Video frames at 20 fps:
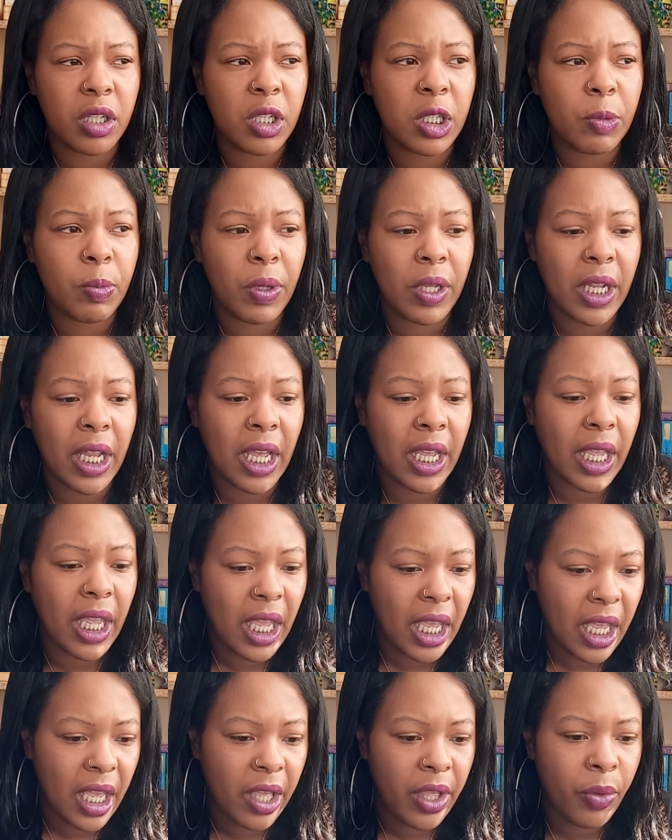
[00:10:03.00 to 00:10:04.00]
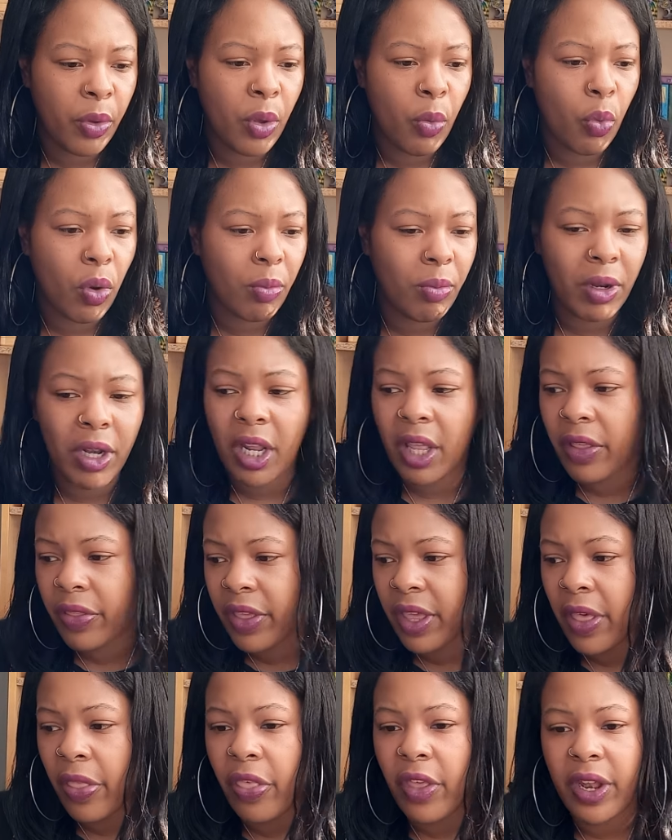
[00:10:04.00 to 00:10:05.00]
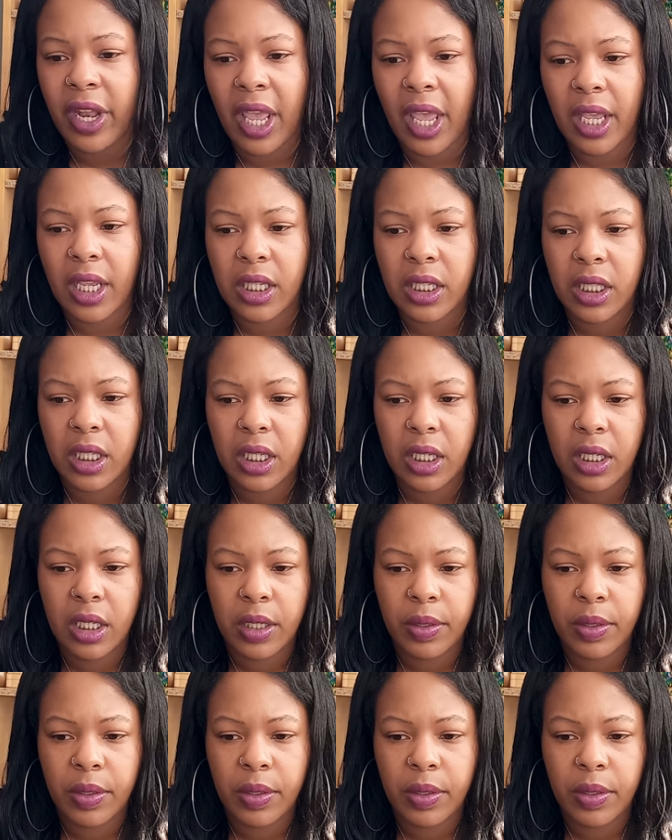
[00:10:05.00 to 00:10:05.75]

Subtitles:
could be like here one minute, there the next.